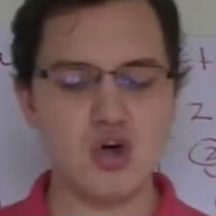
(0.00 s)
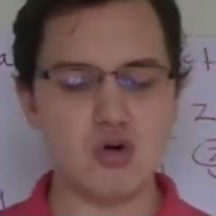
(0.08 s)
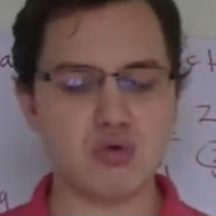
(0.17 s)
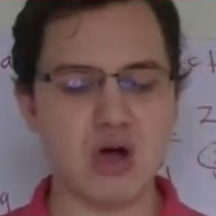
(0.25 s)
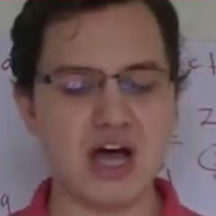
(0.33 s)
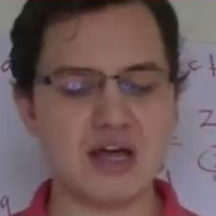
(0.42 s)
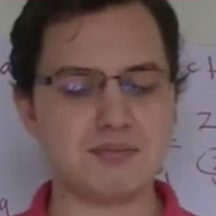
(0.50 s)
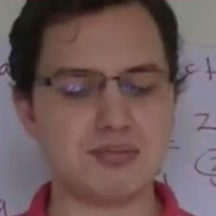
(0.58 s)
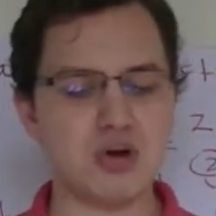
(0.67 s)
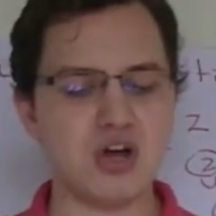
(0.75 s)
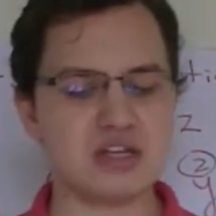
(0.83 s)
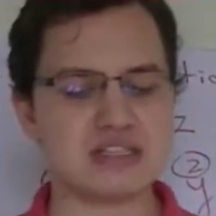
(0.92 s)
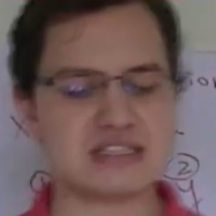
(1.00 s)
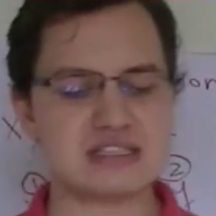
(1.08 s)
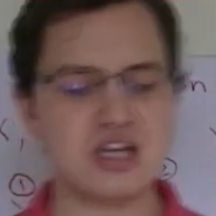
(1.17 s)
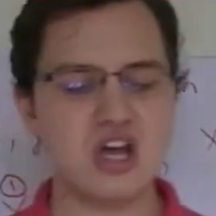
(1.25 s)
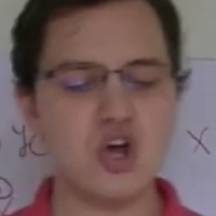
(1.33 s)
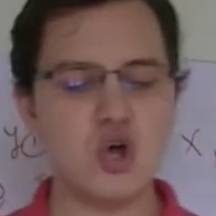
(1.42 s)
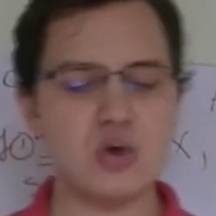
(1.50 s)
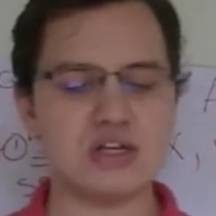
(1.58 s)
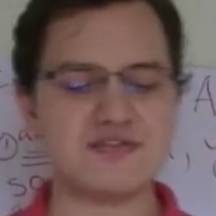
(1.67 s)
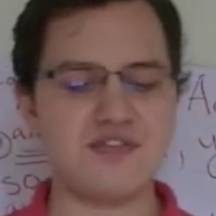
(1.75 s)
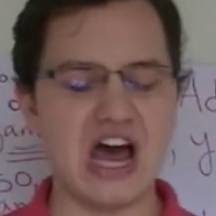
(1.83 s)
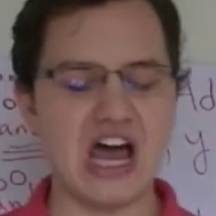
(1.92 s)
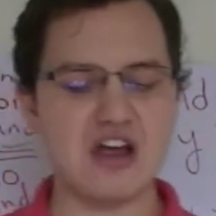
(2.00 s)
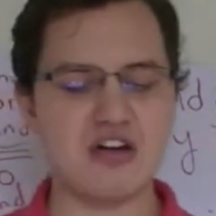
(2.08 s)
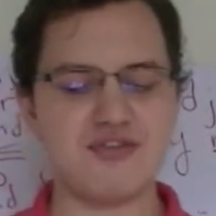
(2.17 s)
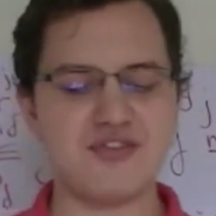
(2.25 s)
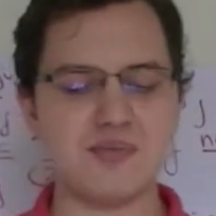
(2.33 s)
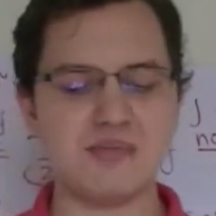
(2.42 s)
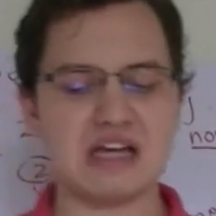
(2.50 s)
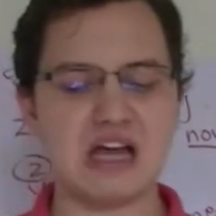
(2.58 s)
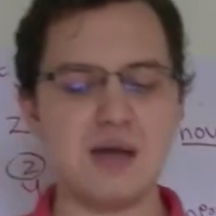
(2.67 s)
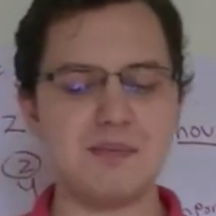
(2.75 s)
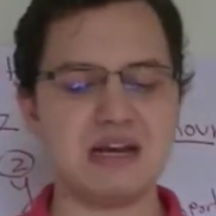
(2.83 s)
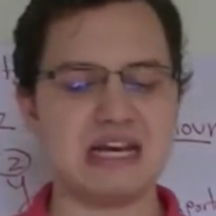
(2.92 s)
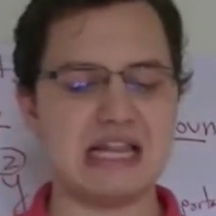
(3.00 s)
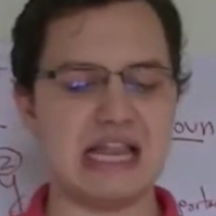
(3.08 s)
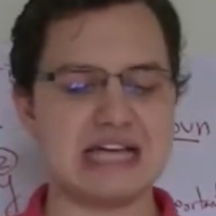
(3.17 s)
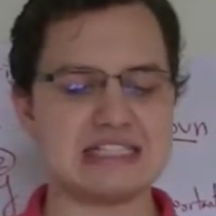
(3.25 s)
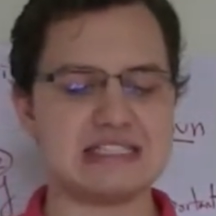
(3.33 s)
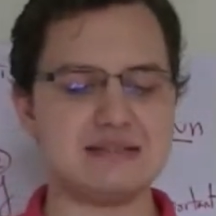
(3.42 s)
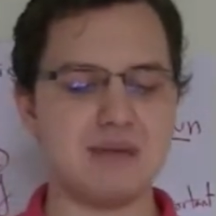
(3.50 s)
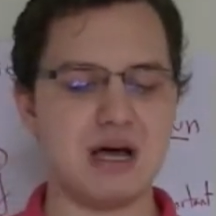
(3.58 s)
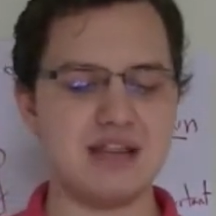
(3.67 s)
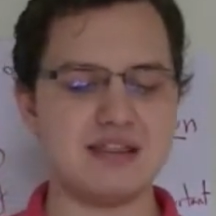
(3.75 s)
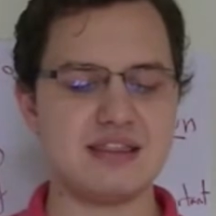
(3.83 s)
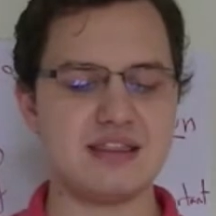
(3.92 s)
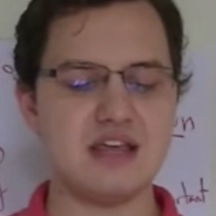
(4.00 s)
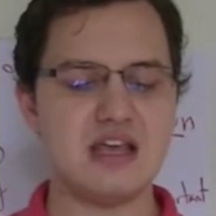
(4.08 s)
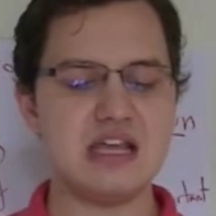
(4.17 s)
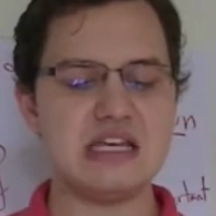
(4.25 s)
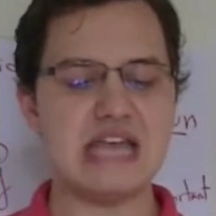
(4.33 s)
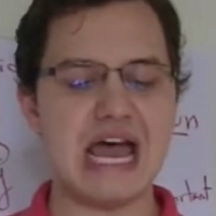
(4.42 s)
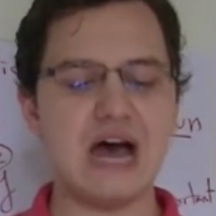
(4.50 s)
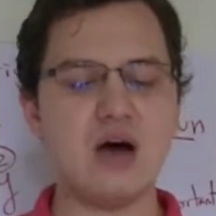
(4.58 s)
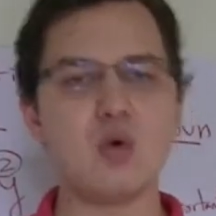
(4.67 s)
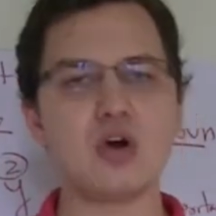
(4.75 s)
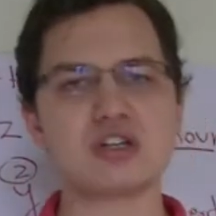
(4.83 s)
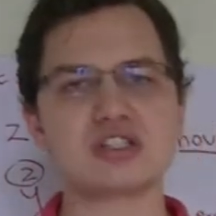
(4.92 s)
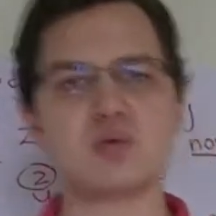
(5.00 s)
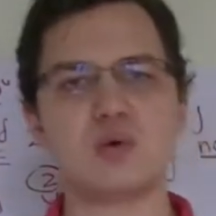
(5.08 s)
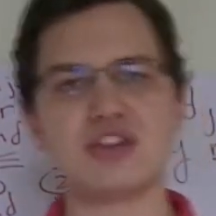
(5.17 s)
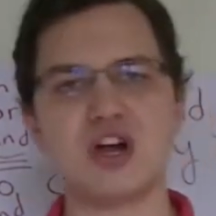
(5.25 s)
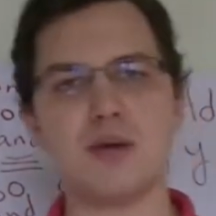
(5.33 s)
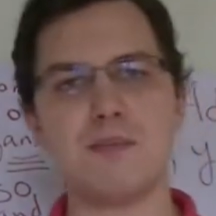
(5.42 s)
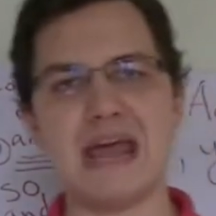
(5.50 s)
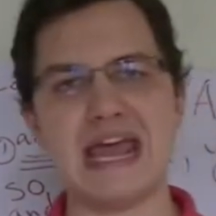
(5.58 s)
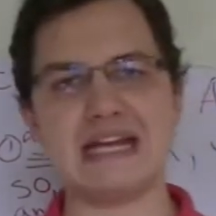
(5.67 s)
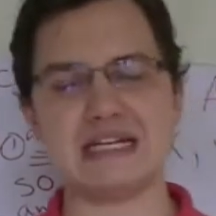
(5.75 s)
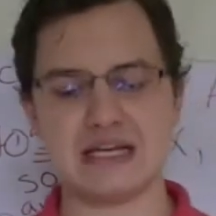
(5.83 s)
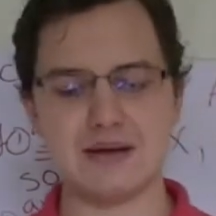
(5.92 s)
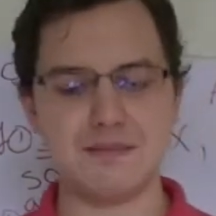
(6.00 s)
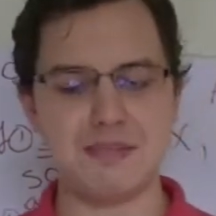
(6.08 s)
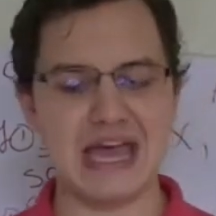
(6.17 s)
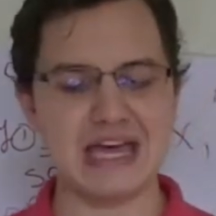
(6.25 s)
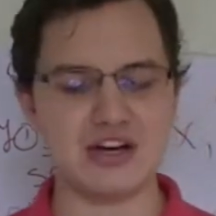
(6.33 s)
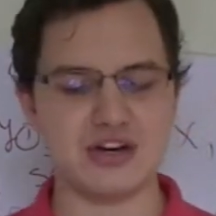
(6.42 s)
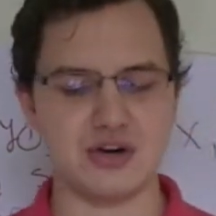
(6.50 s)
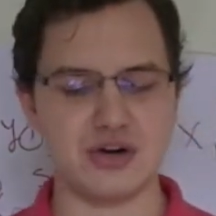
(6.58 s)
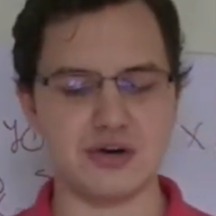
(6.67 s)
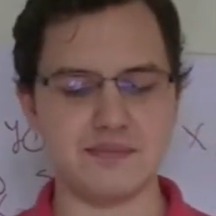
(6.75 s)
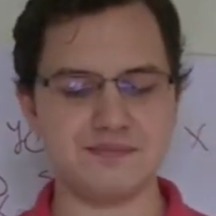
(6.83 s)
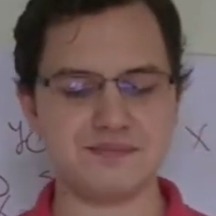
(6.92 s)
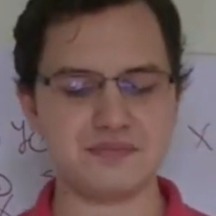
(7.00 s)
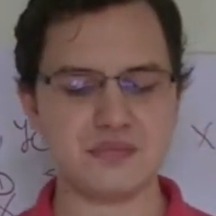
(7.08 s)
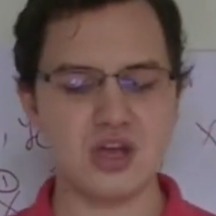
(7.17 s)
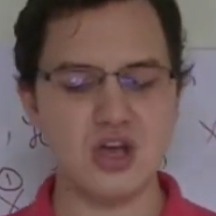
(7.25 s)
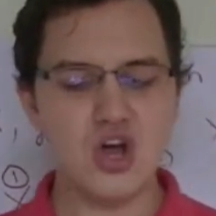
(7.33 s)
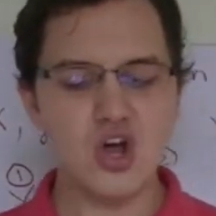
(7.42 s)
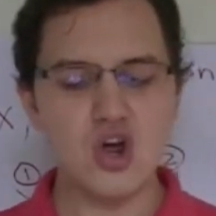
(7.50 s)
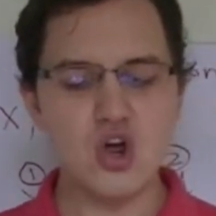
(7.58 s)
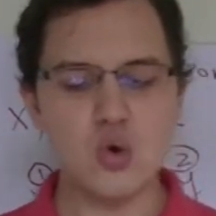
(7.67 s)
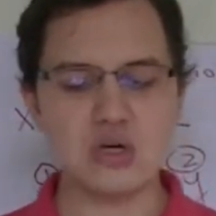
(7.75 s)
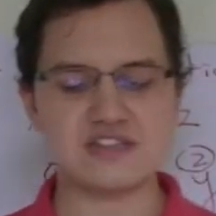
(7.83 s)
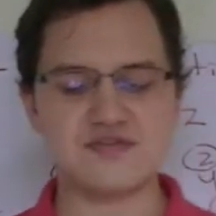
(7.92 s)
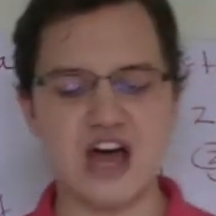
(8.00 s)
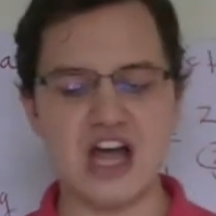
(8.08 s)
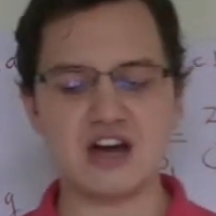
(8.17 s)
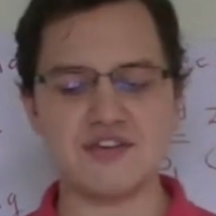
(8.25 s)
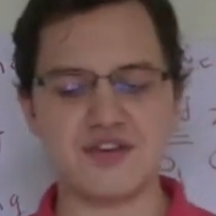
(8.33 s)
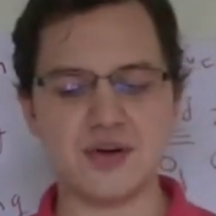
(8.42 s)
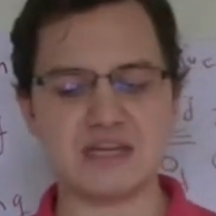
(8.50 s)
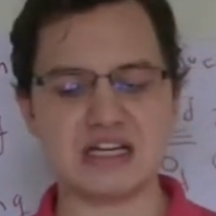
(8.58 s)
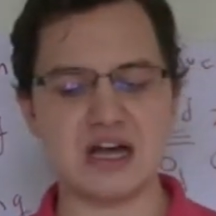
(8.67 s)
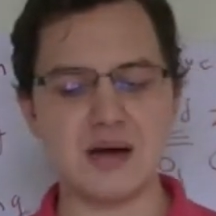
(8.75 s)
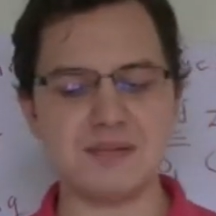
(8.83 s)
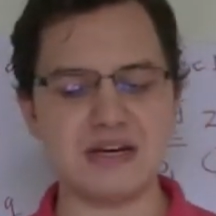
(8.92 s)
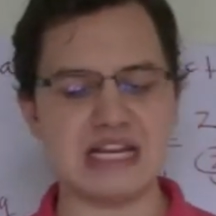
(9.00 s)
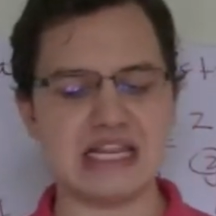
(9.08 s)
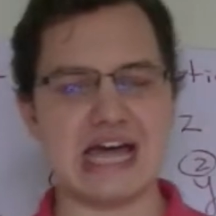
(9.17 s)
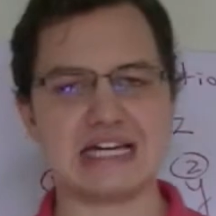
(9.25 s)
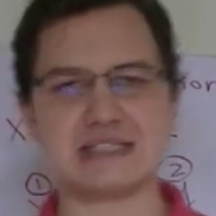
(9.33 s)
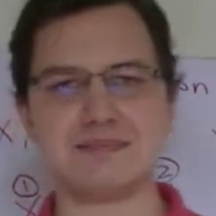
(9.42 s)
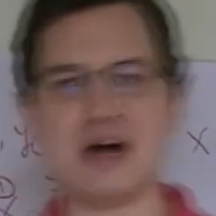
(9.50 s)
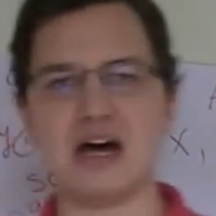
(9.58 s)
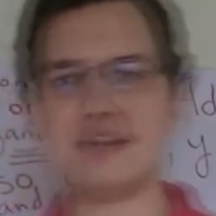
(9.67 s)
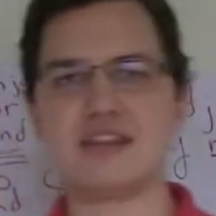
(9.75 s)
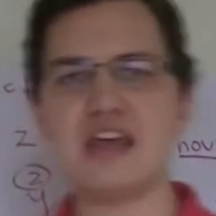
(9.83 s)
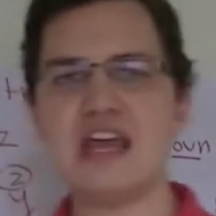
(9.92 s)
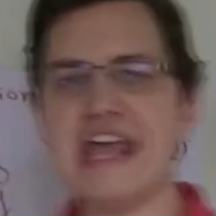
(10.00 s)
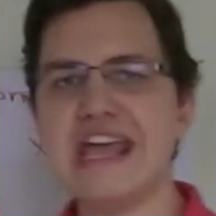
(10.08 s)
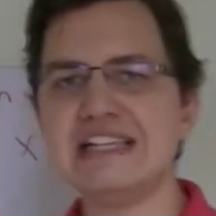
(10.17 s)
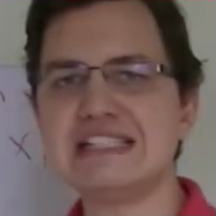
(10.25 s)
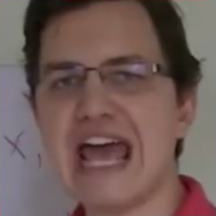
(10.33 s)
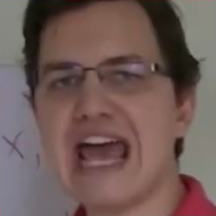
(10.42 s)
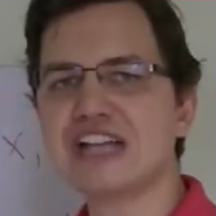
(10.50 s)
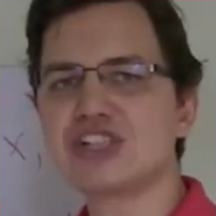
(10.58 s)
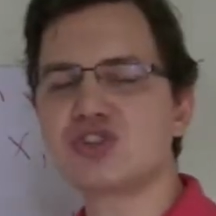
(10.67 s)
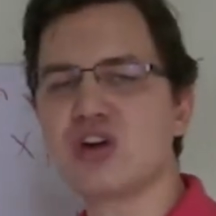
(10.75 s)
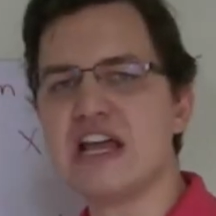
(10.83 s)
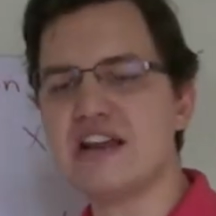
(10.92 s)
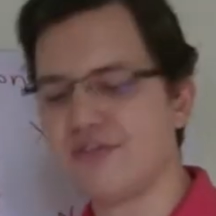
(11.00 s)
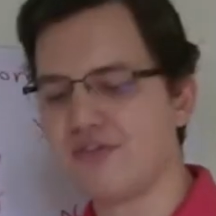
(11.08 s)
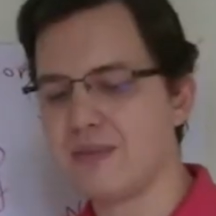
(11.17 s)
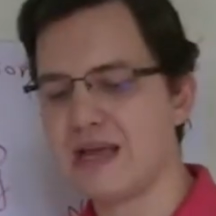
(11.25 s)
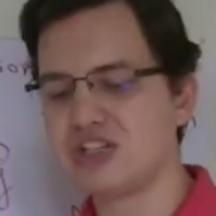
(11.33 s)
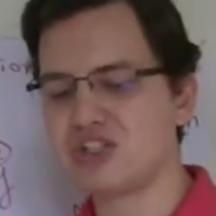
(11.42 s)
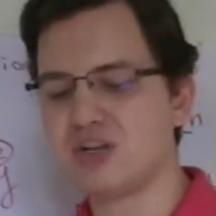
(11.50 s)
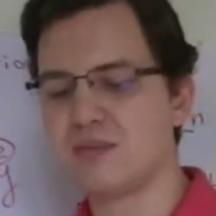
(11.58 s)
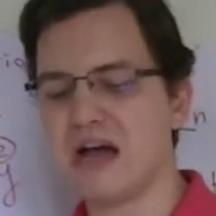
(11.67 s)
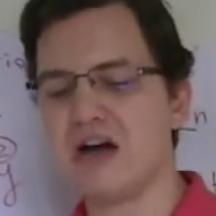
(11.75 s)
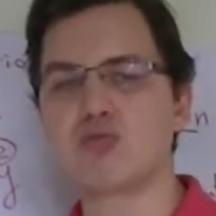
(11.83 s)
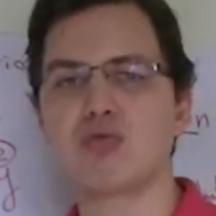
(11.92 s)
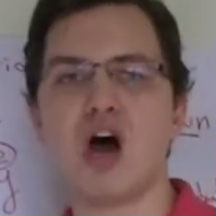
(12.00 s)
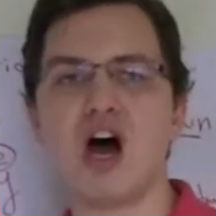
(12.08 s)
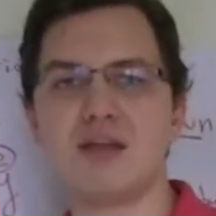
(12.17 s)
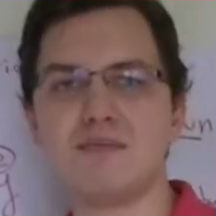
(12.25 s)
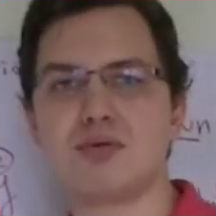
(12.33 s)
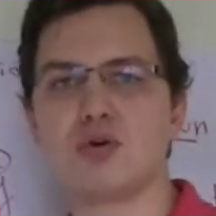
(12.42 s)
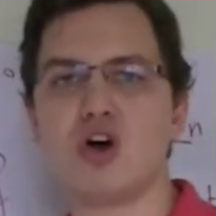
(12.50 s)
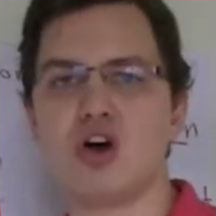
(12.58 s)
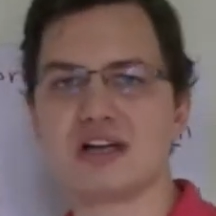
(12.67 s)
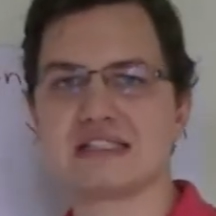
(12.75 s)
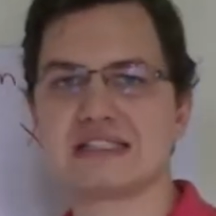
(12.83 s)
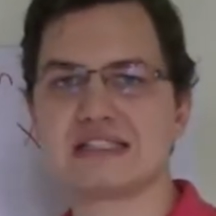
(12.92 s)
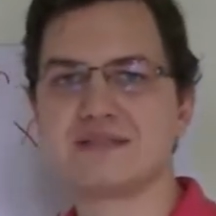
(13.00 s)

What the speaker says: Ron Brooks, who was fired from the company last month, now works with our main competitor. Who was fired from the company last month is extra information about Ron Brooks.